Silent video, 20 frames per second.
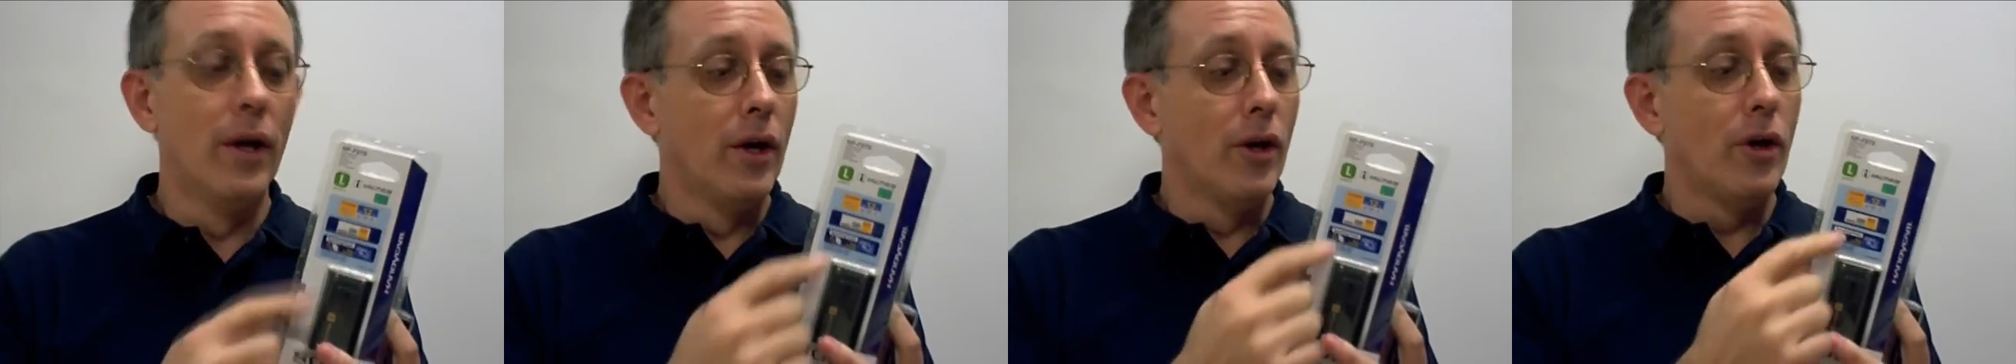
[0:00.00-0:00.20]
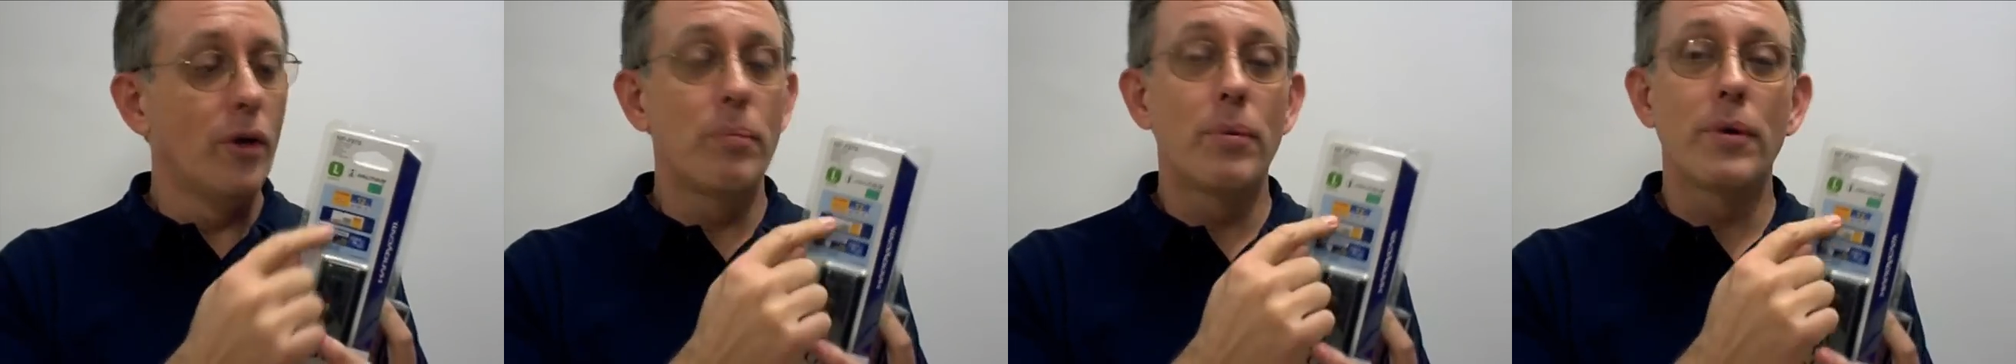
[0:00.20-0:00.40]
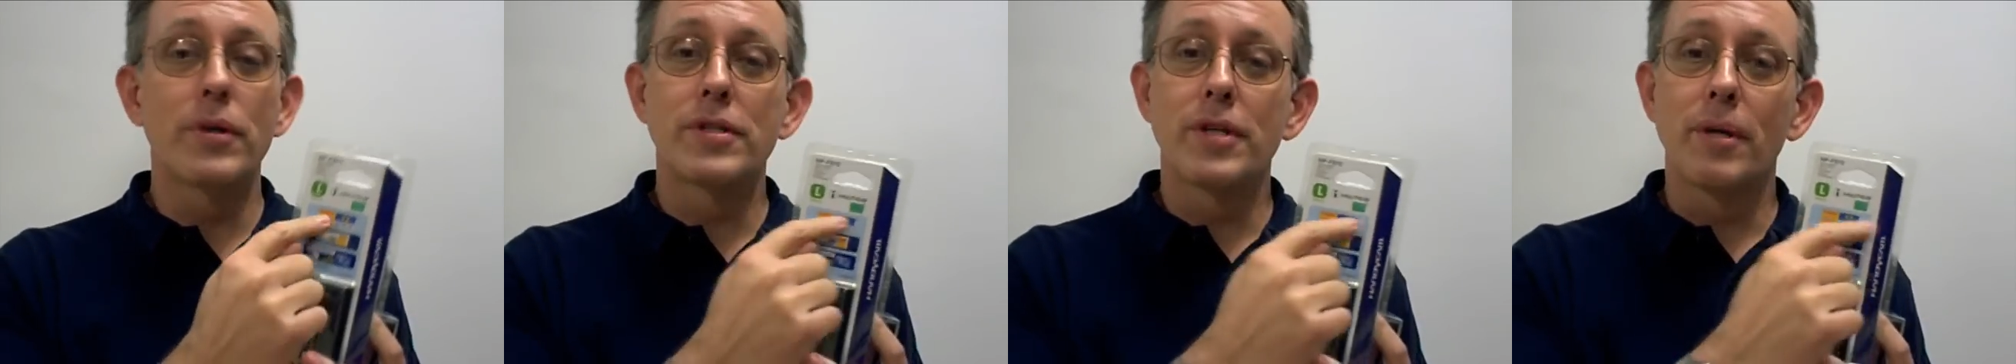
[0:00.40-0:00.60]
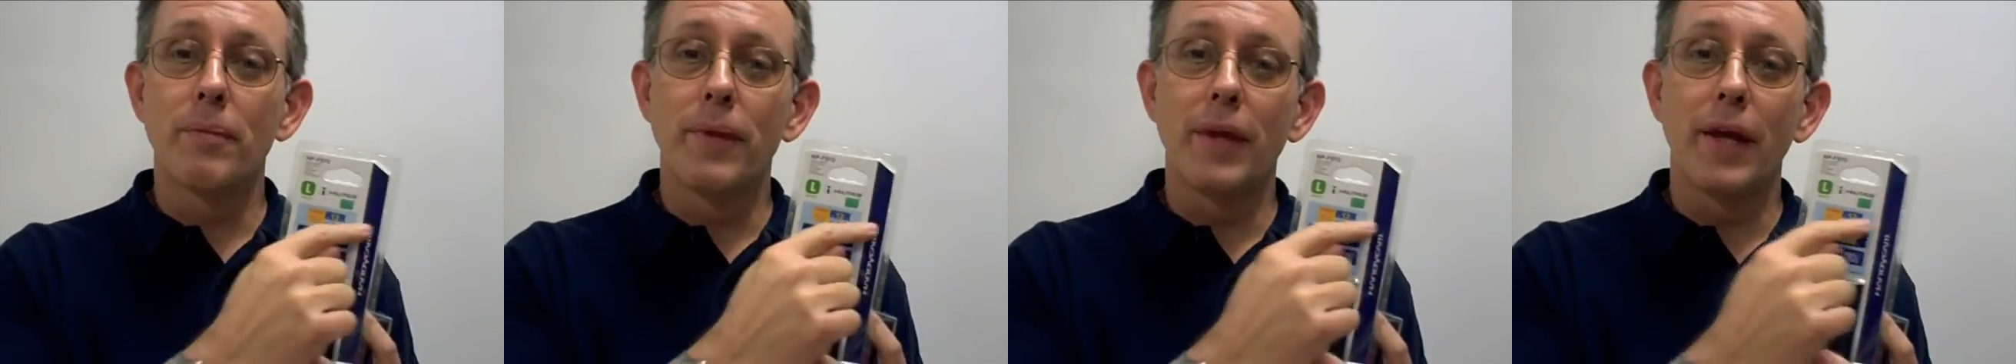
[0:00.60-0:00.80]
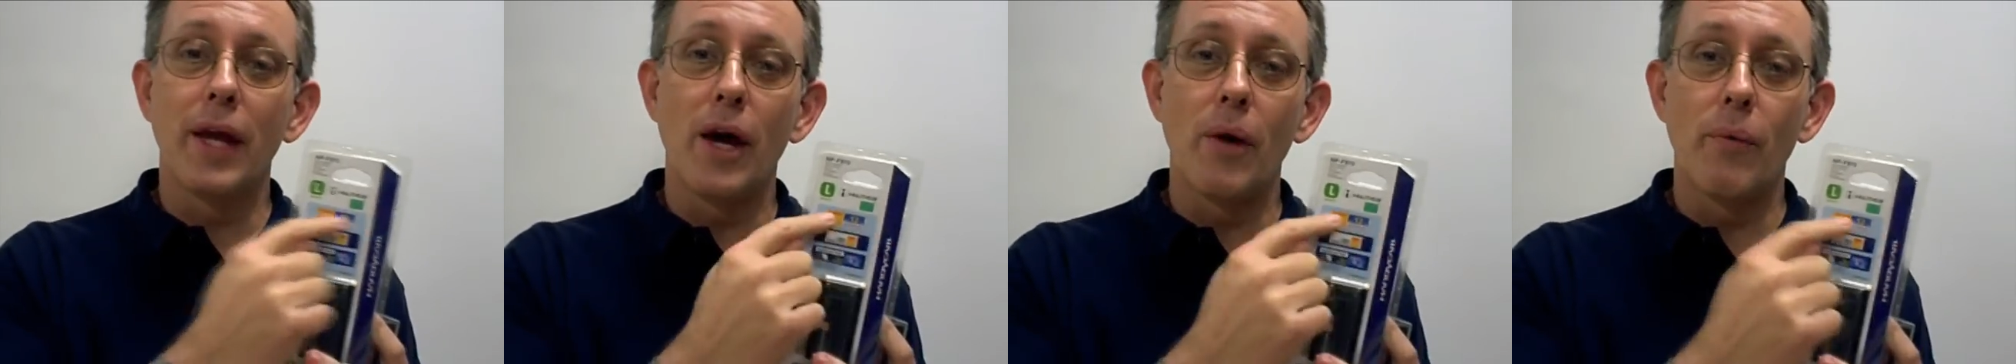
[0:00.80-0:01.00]
who puts
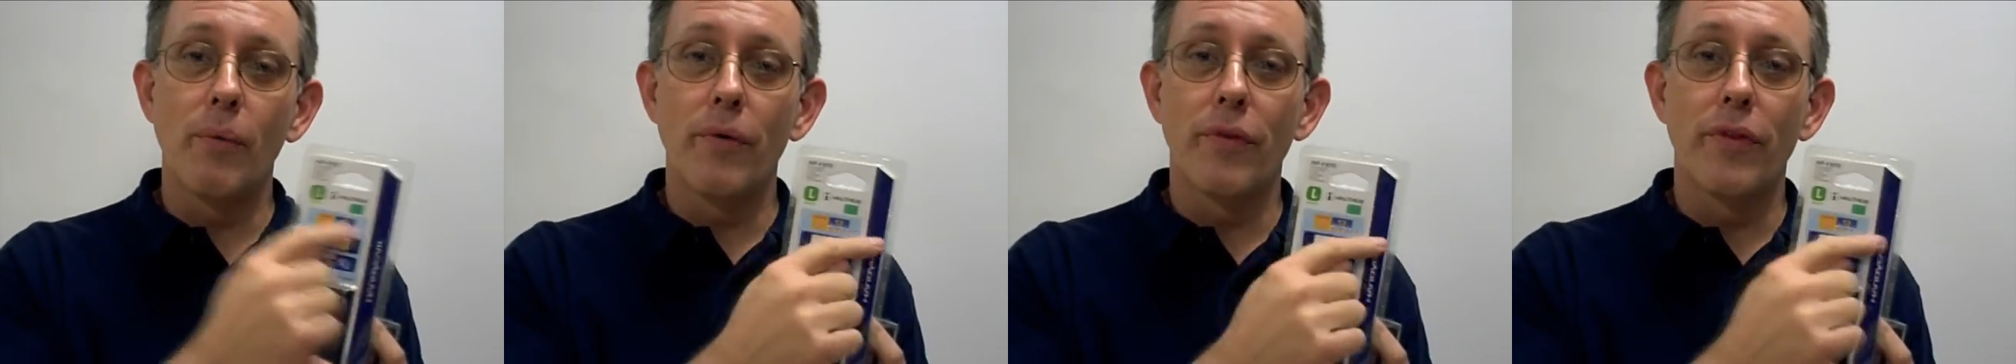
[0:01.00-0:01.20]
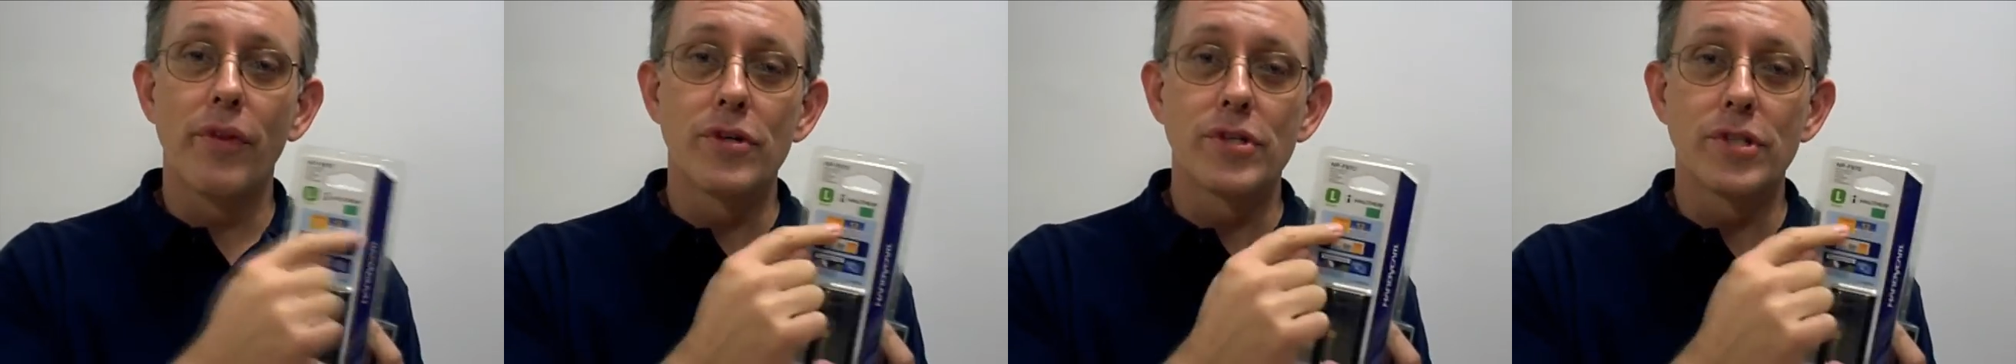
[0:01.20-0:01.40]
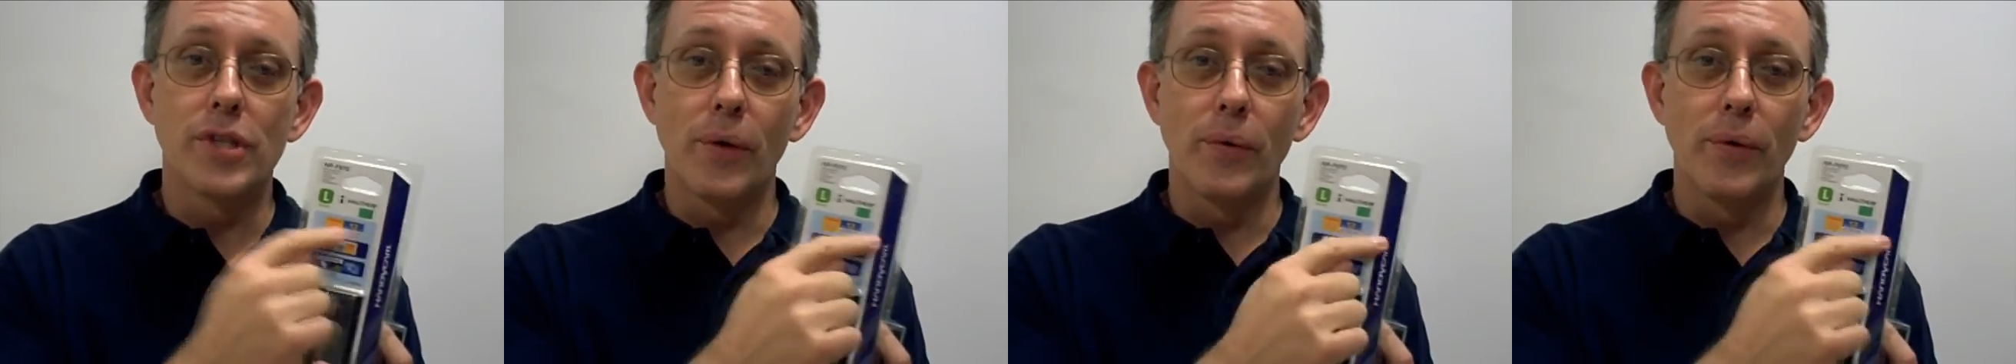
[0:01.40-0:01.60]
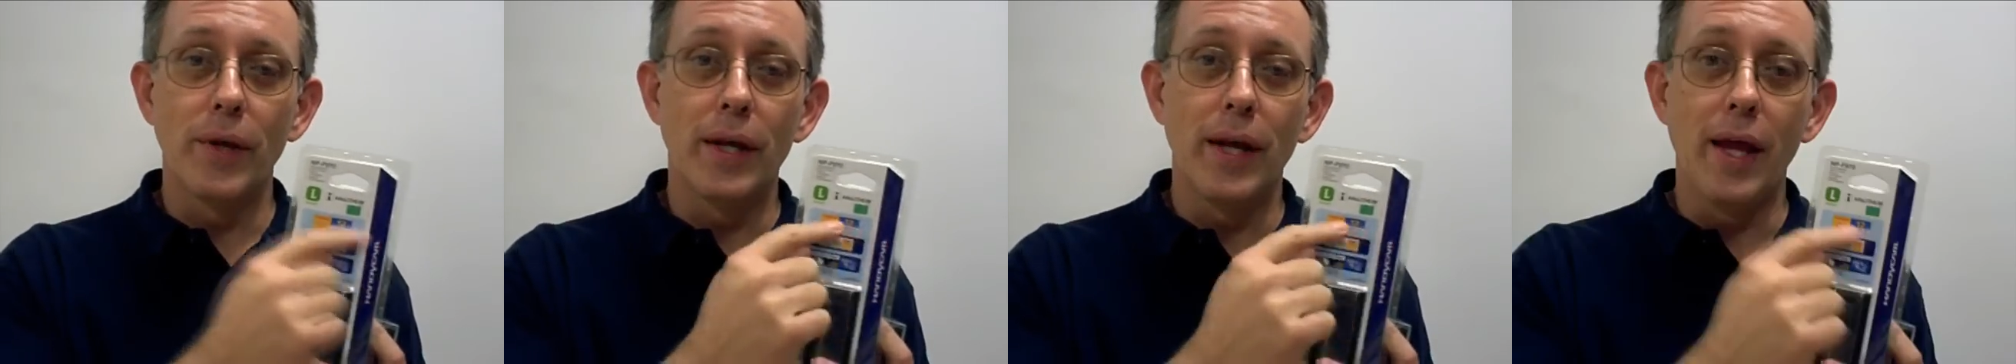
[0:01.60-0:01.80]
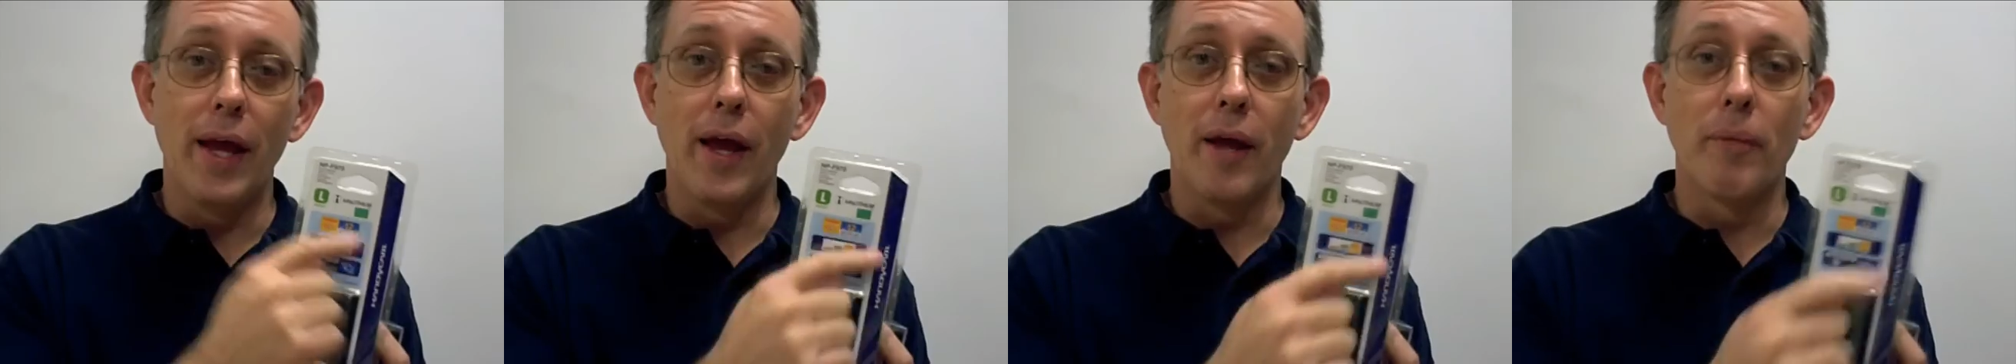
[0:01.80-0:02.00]
something out with the Sony
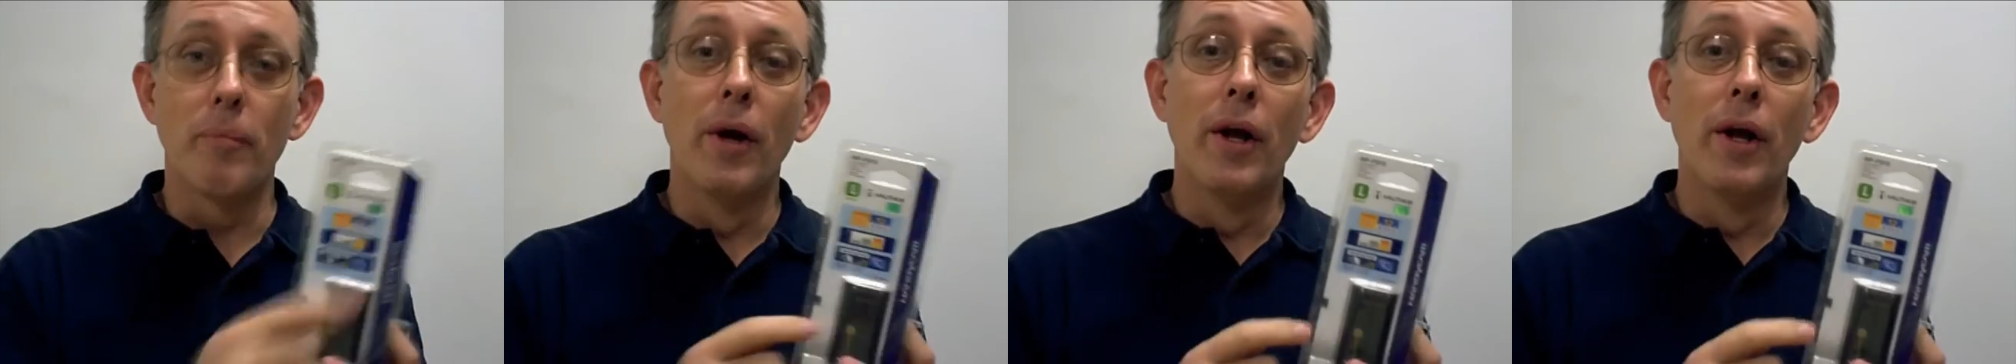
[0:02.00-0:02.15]
name.